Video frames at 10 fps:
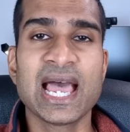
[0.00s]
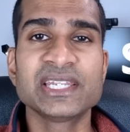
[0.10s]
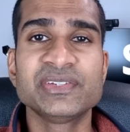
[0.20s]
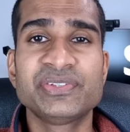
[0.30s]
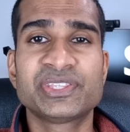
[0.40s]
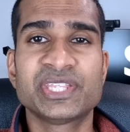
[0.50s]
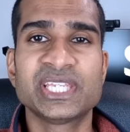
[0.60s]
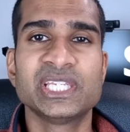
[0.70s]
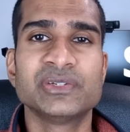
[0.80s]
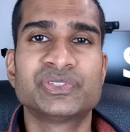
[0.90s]
And if you're
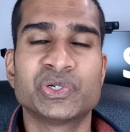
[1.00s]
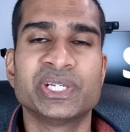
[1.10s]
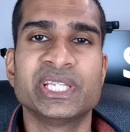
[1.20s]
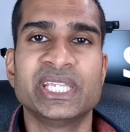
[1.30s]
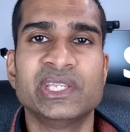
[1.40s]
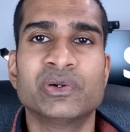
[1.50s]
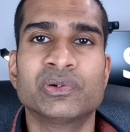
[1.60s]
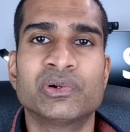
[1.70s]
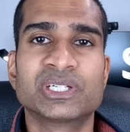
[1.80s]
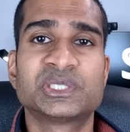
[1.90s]
thinking of joining
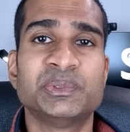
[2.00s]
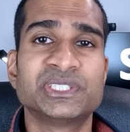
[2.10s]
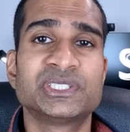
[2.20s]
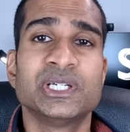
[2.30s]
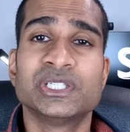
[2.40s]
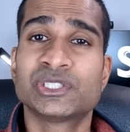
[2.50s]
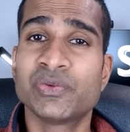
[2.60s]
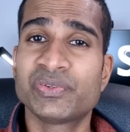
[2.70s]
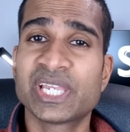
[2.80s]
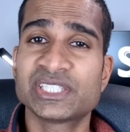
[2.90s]
E.ON or Octopus,
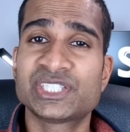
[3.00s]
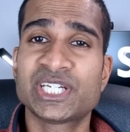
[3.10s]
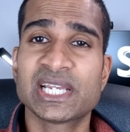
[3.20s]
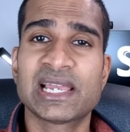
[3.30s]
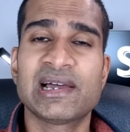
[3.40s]
don't forget to check